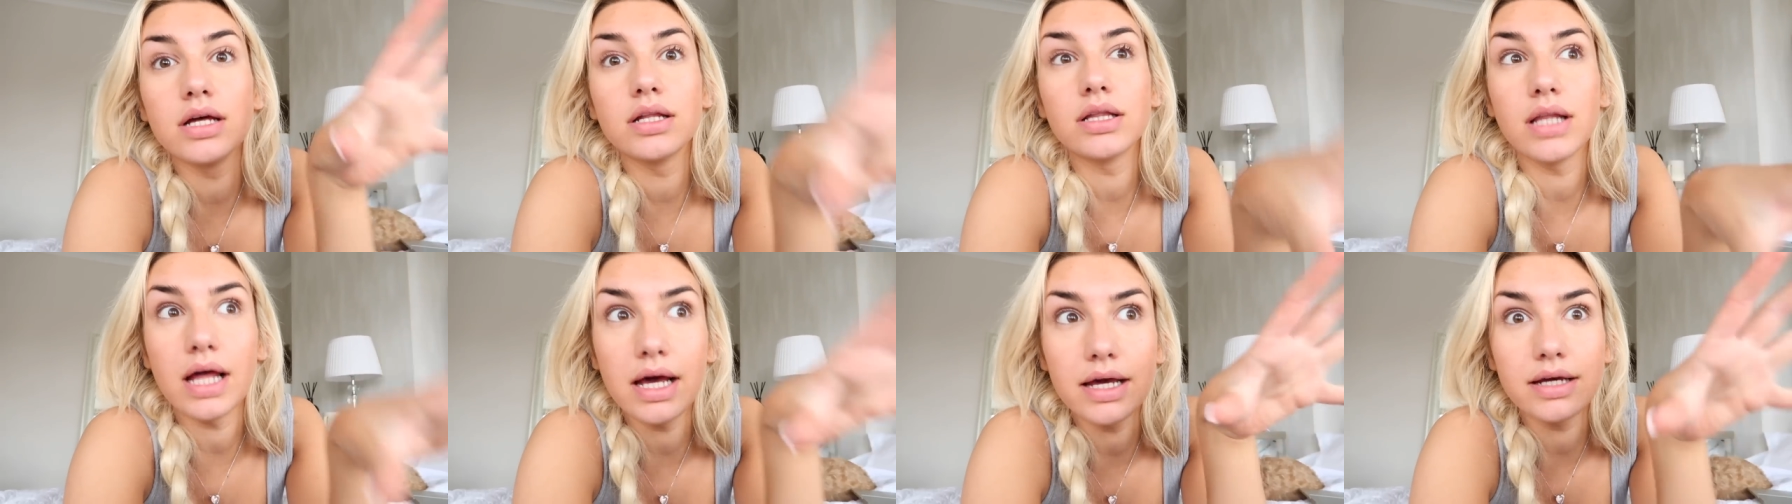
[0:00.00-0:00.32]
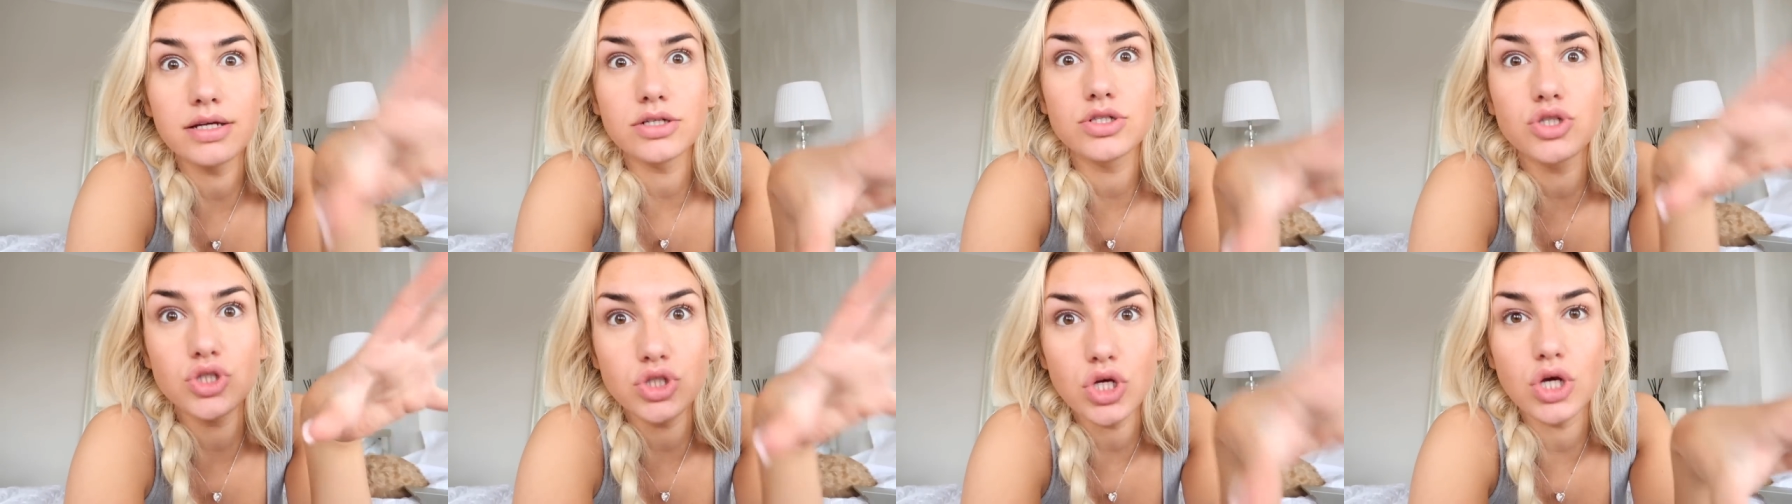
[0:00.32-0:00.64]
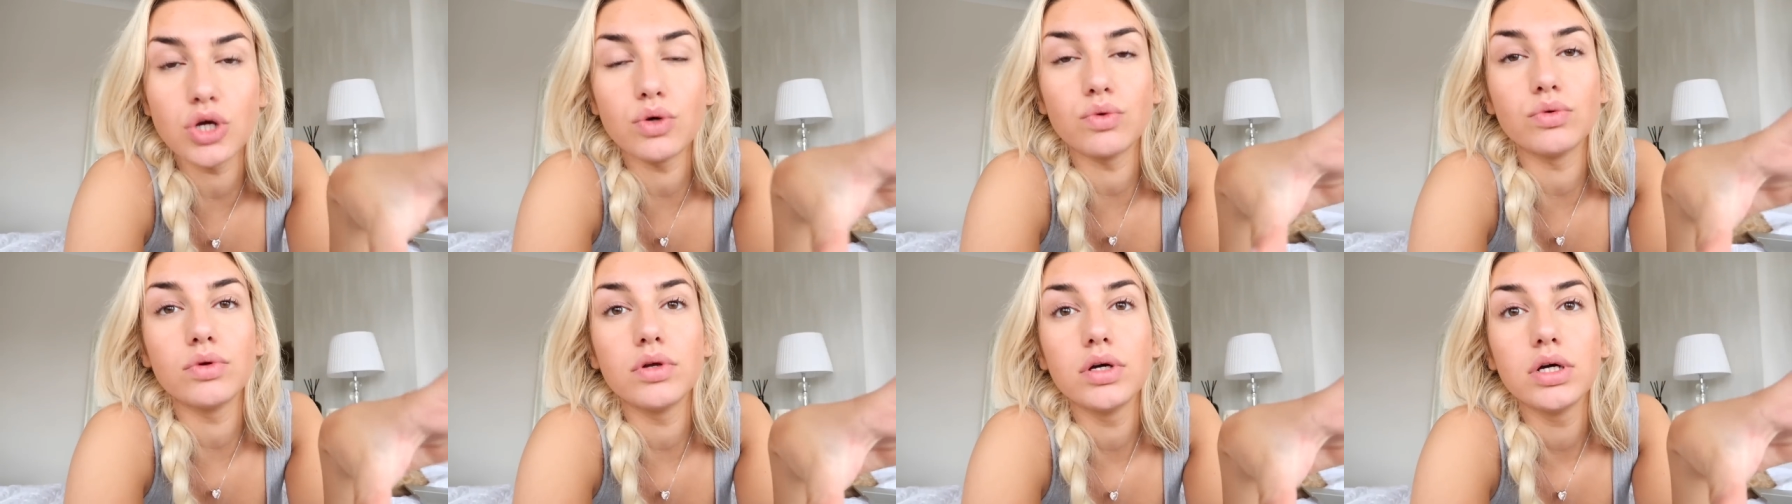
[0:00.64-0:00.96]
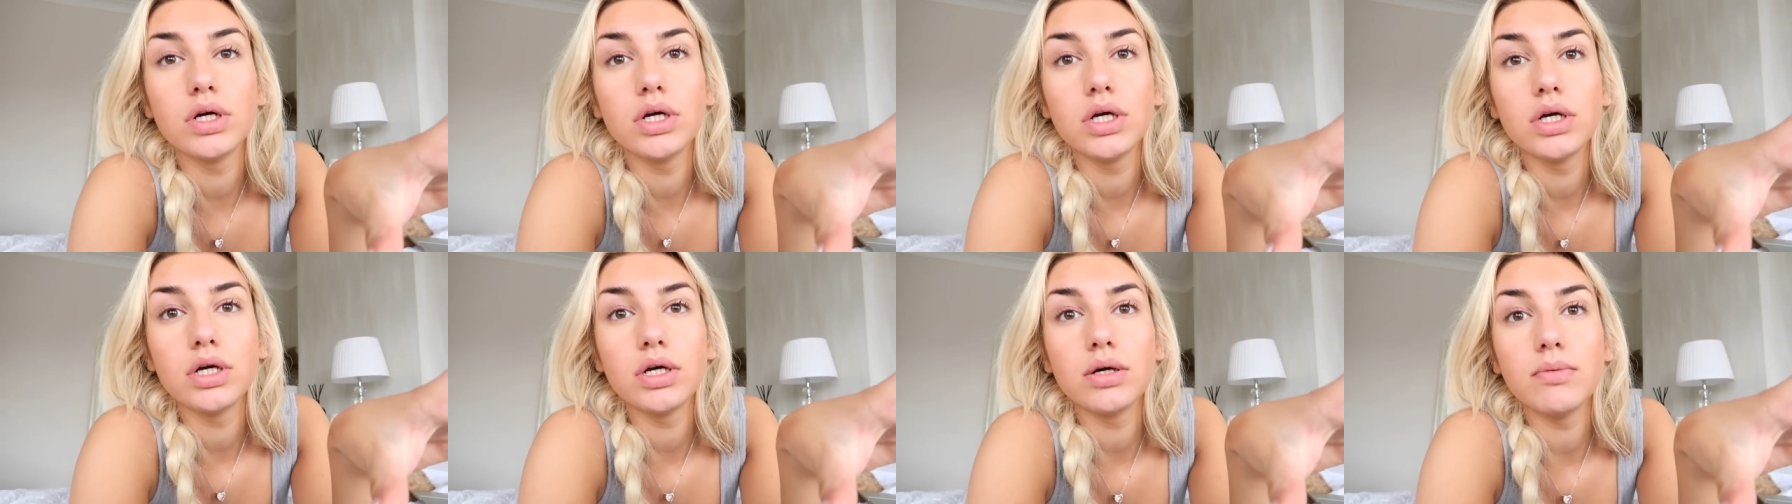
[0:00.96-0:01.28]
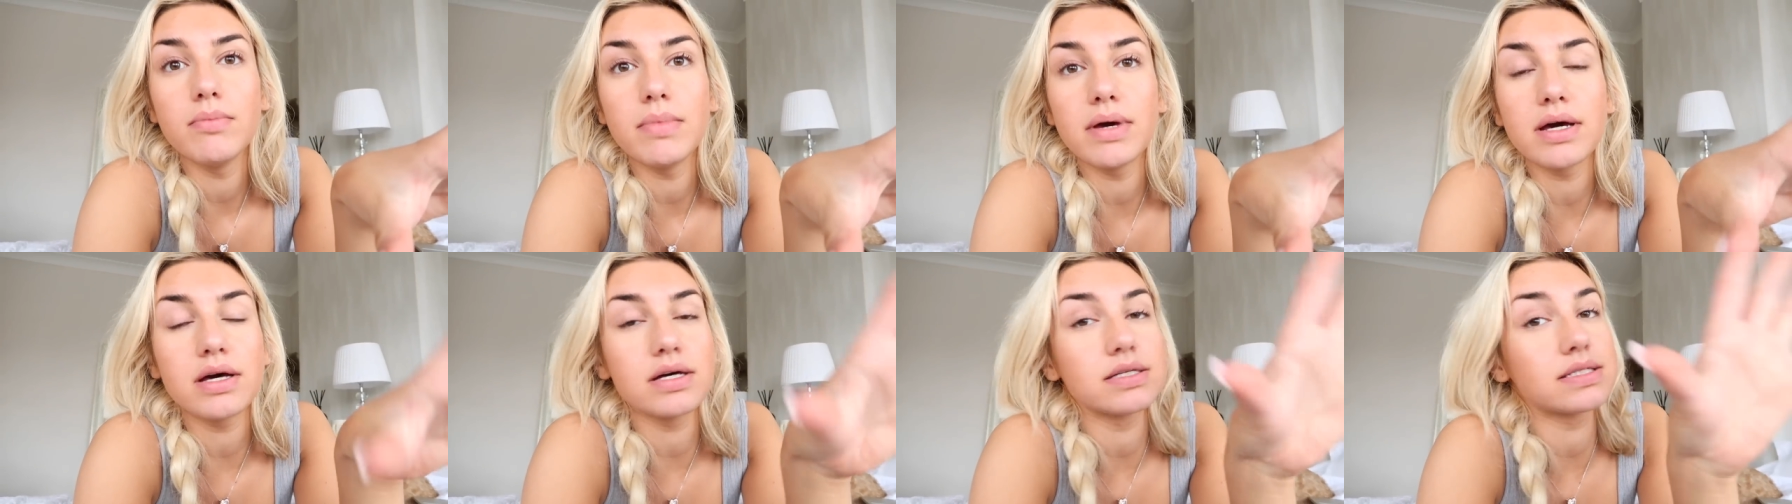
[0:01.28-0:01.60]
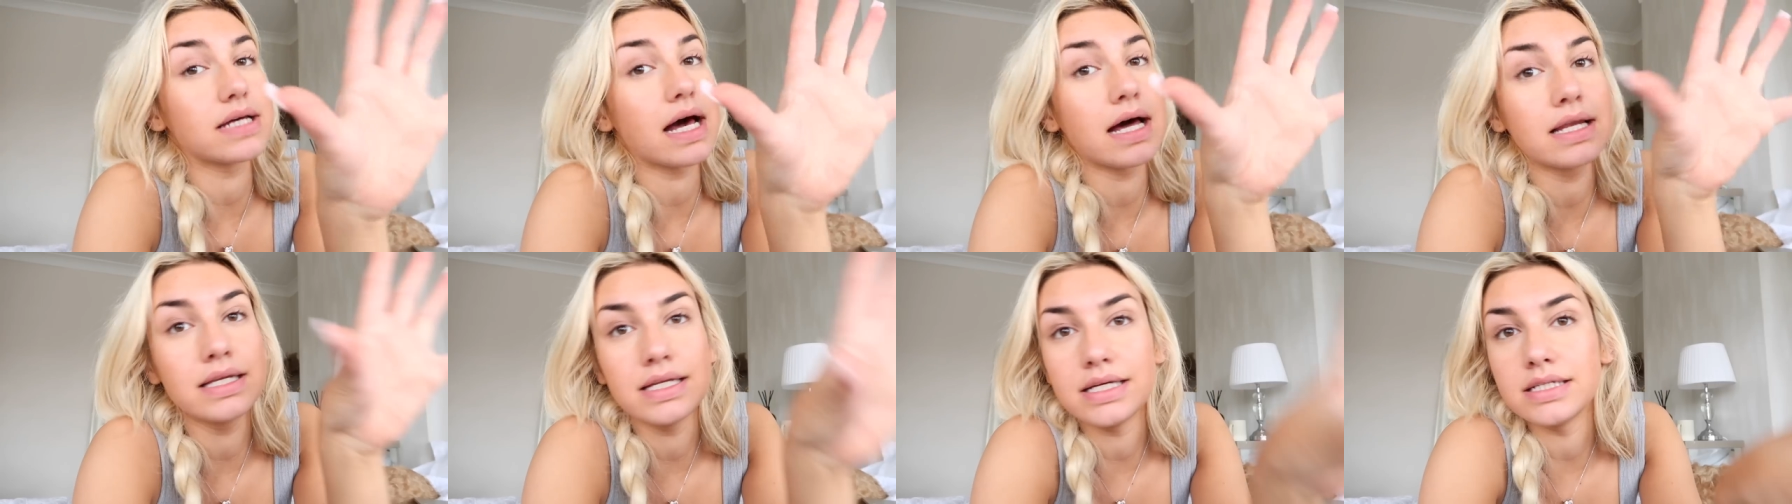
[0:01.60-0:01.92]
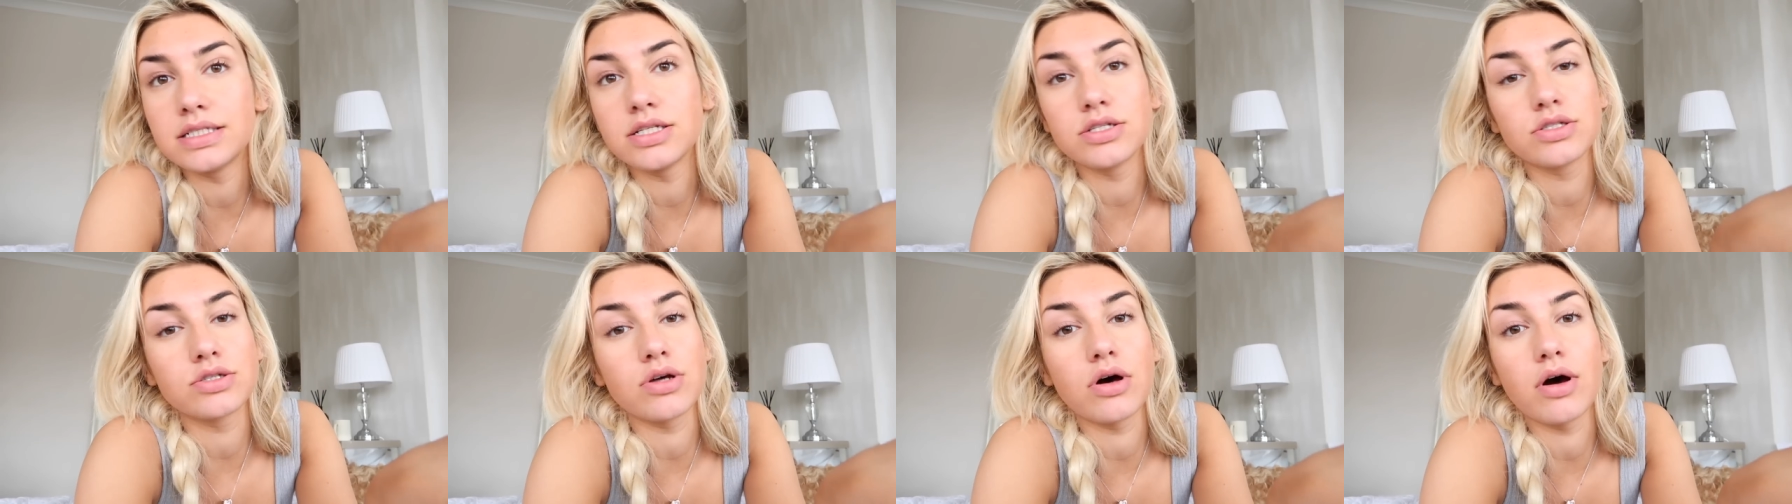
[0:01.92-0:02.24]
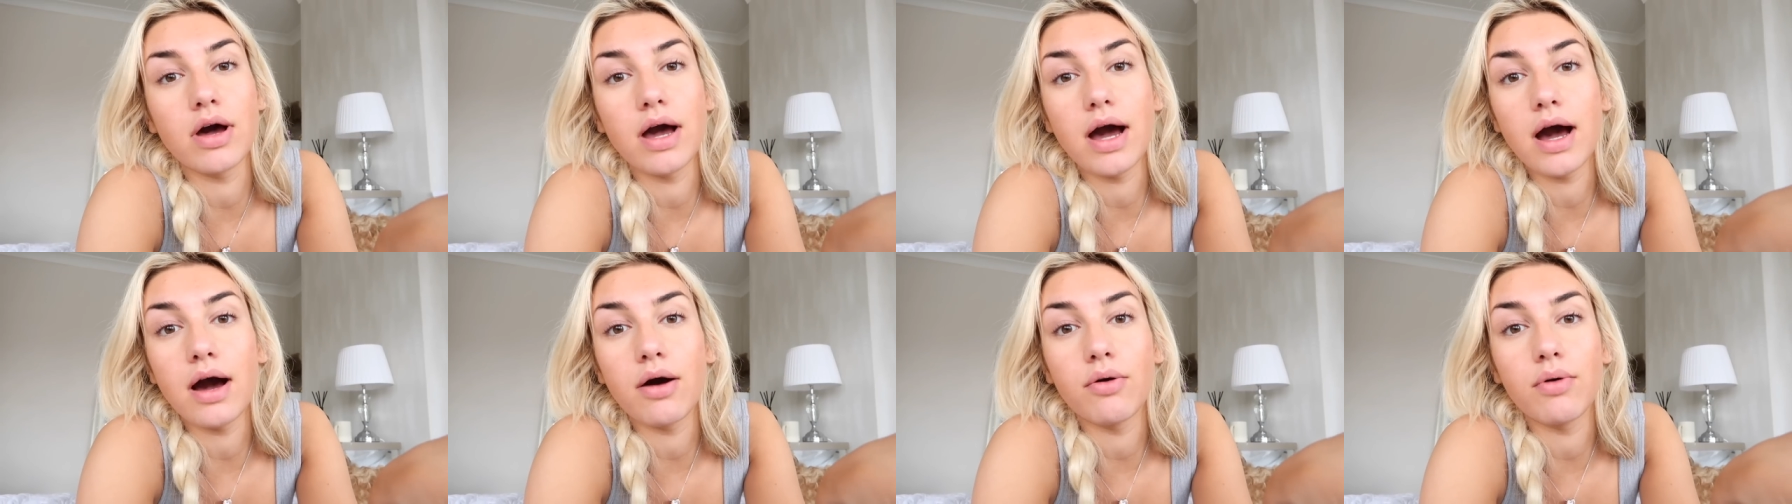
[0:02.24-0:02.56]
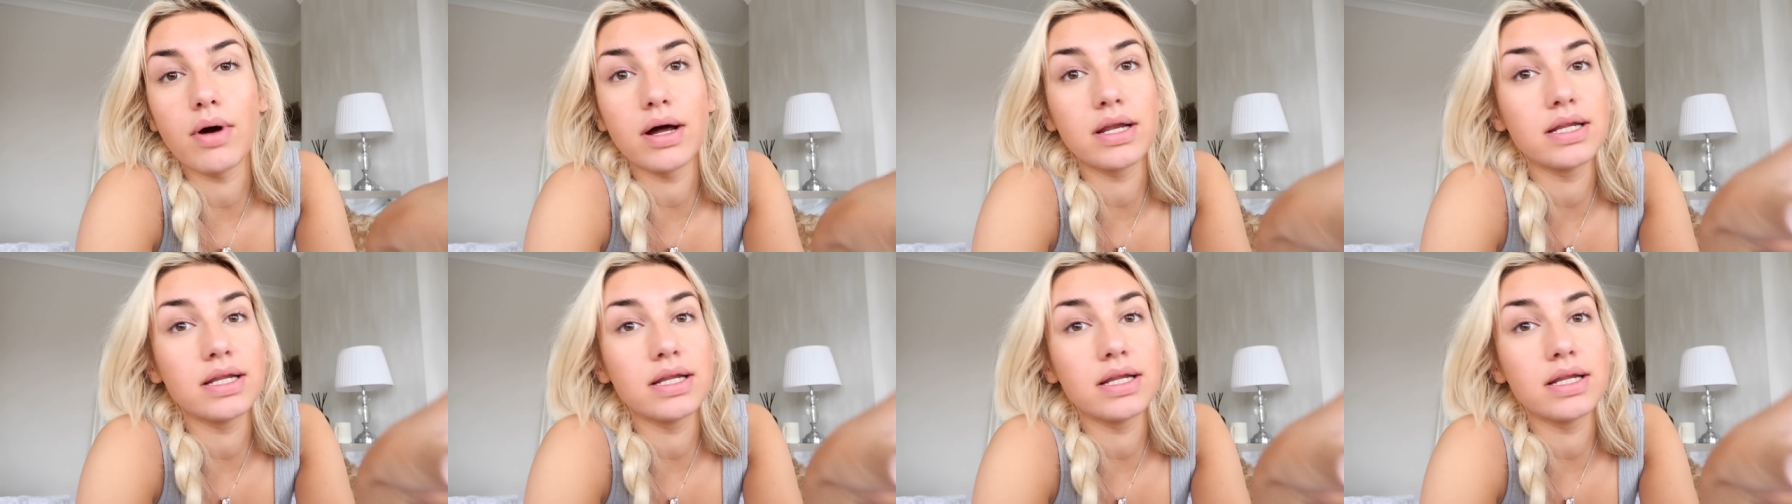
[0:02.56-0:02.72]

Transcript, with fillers: like soon because I need to sort it out.